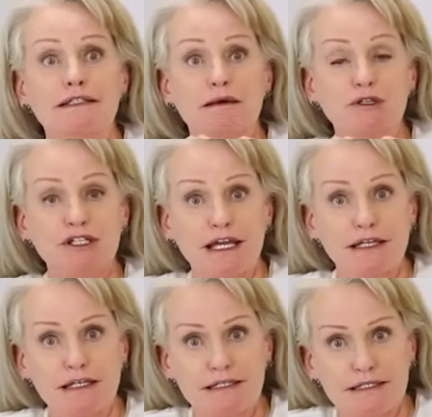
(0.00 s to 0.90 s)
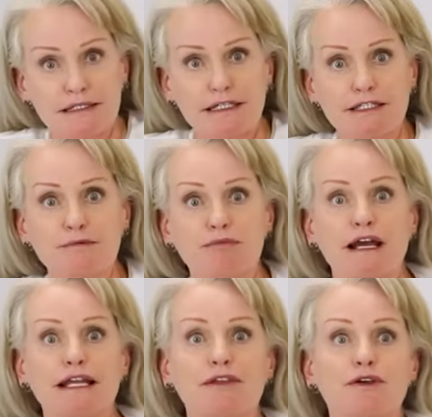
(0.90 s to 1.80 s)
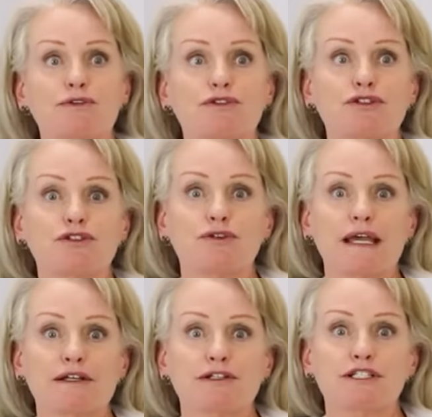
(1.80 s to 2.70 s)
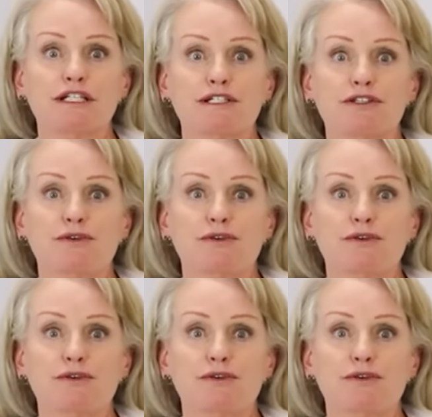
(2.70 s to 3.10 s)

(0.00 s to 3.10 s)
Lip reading: simultaneously spreading those two energies